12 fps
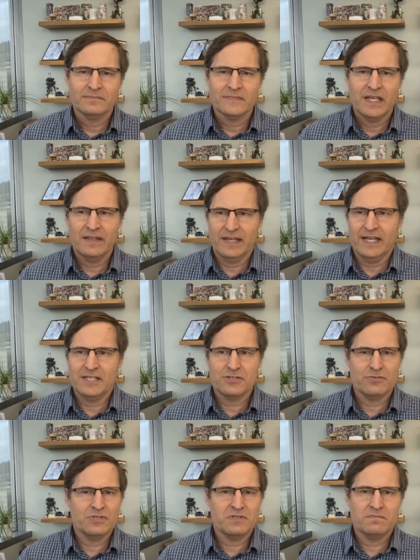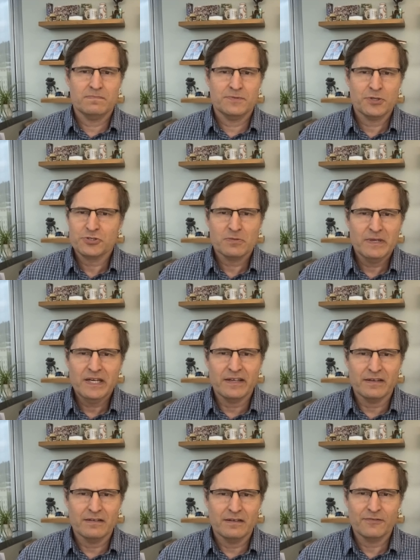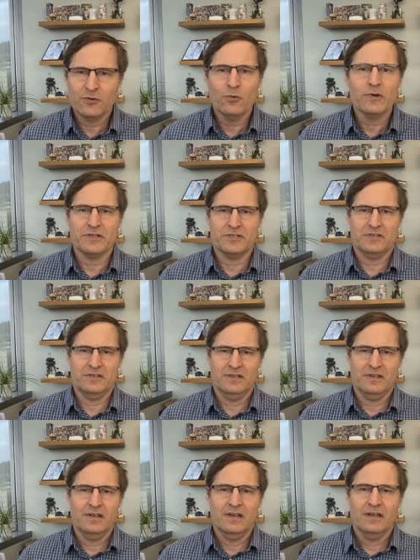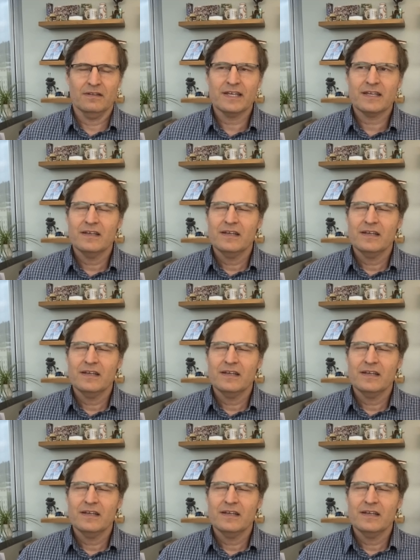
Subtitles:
And the answer is social media, of course. Like,